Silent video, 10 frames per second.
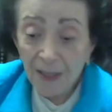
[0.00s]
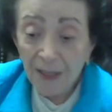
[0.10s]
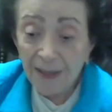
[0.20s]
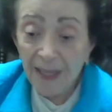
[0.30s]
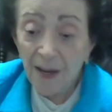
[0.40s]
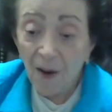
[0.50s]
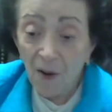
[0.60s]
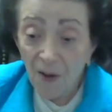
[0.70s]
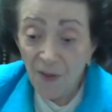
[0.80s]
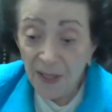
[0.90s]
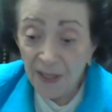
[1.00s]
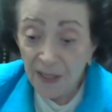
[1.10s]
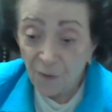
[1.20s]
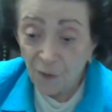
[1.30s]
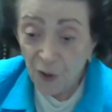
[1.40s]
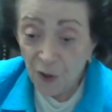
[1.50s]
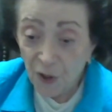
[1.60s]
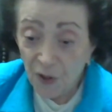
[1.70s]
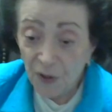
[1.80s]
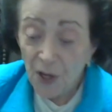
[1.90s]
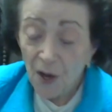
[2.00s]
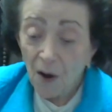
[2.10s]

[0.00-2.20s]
to say, are there differences?